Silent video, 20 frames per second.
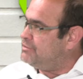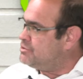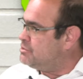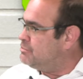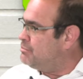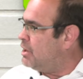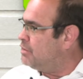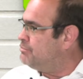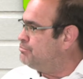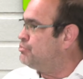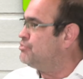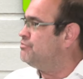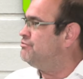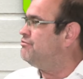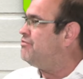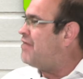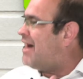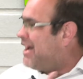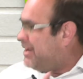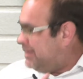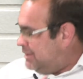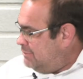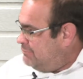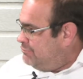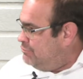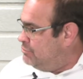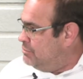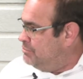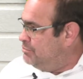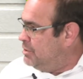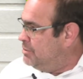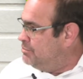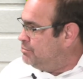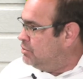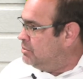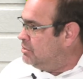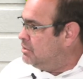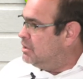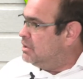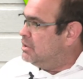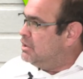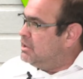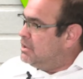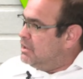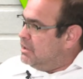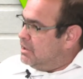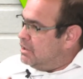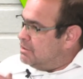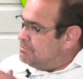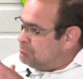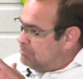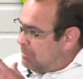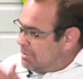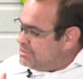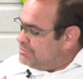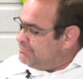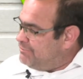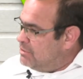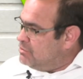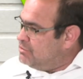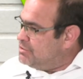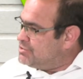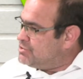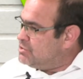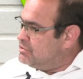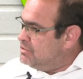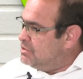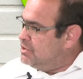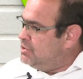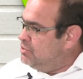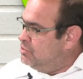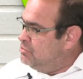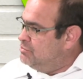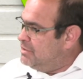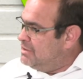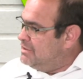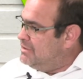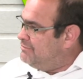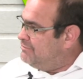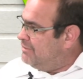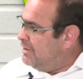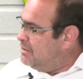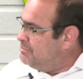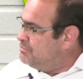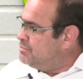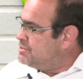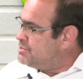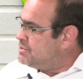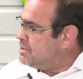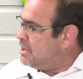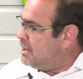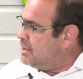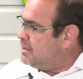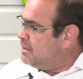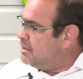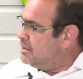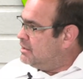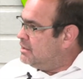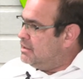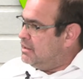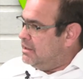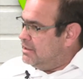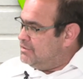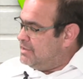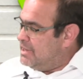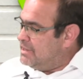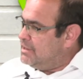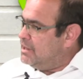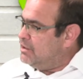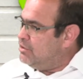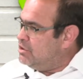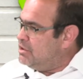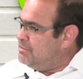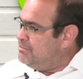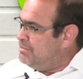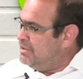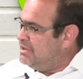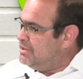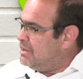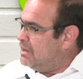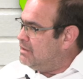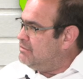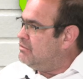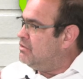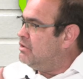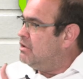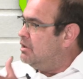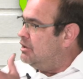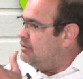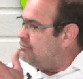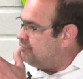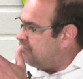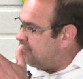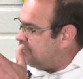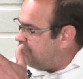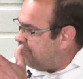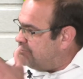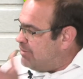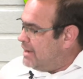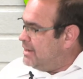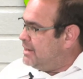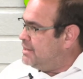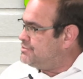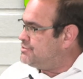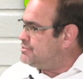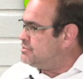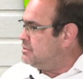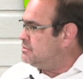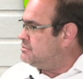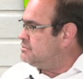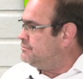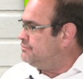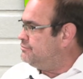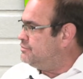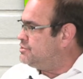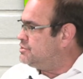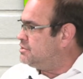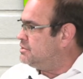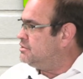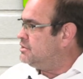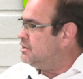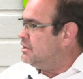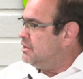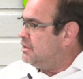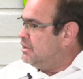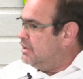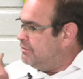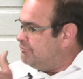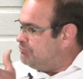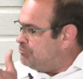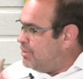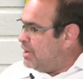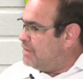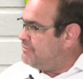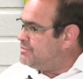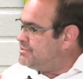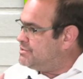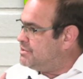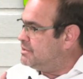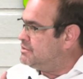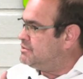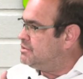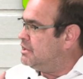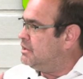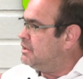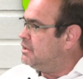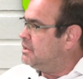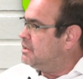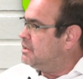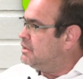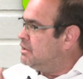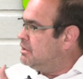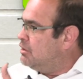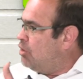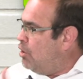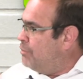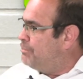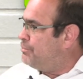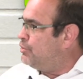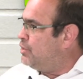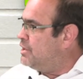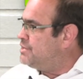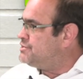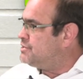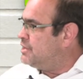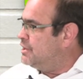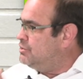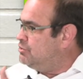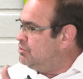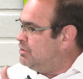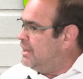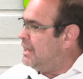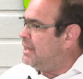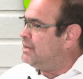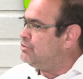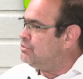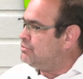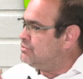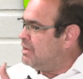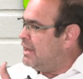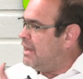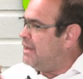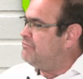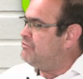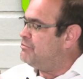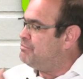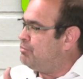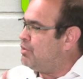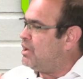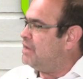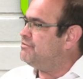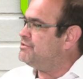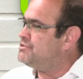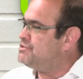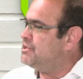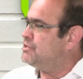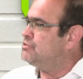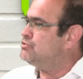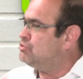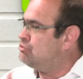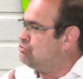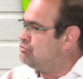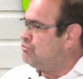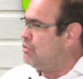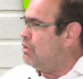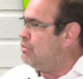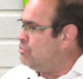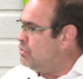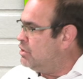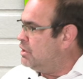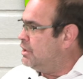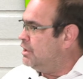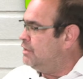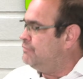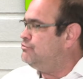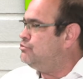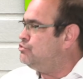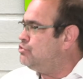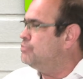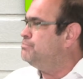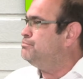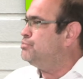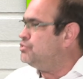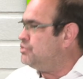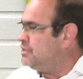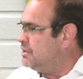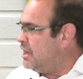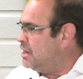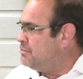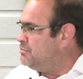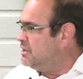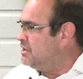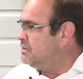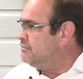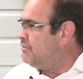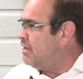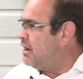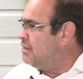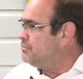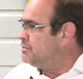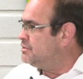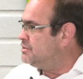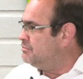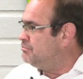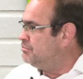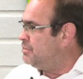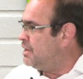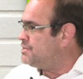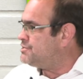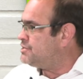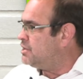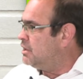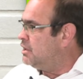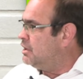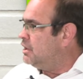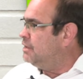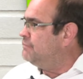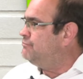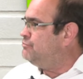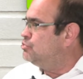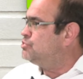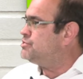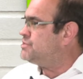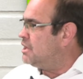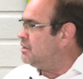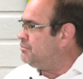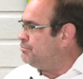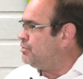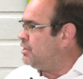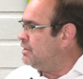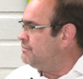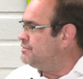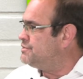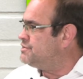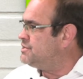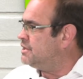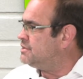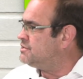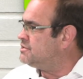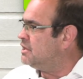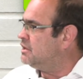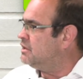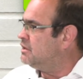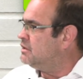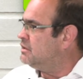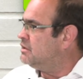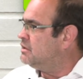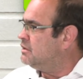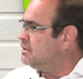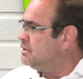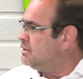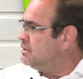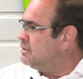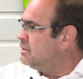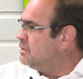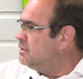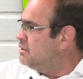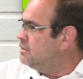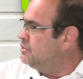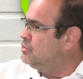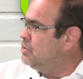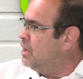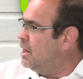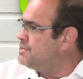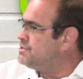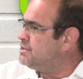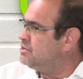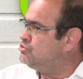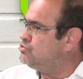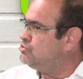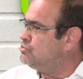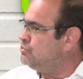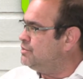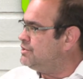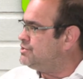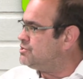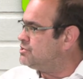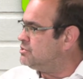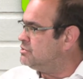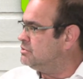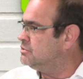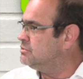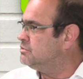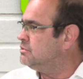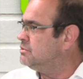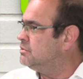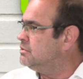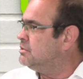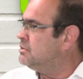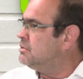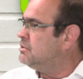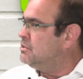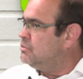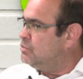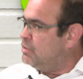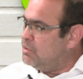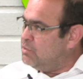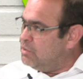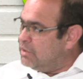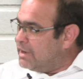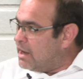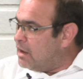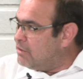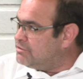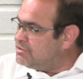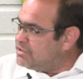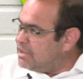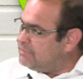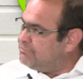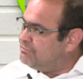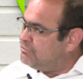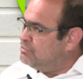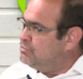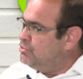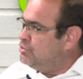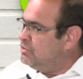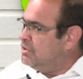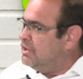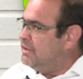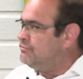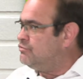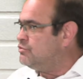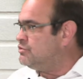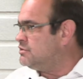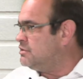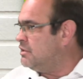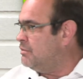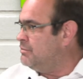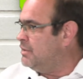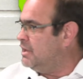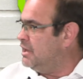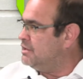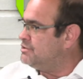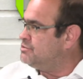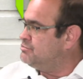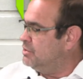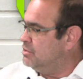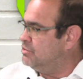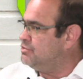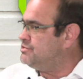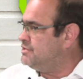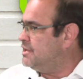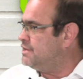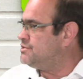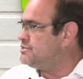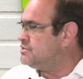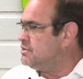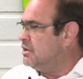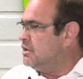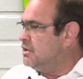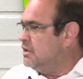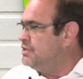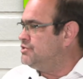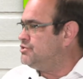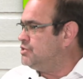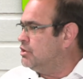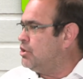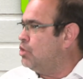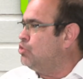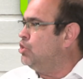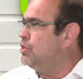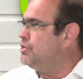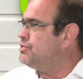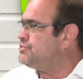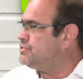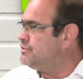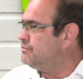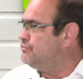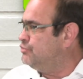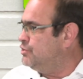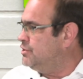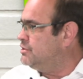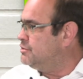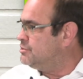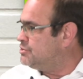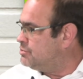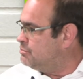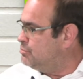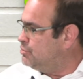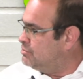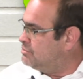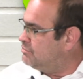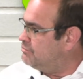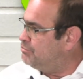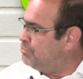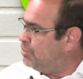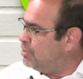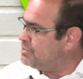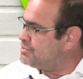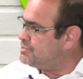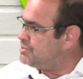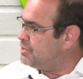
about providing for the people, it must focus on the human development side, and that can only be done if the finances are sufficient, if private sector operates, and you cannot have a private sector grow if you don't put the enabling environment in place. If you tell private sector, you guys are too rich, we will now take from you and give to somebody else, because it's a coercive redistributive policy.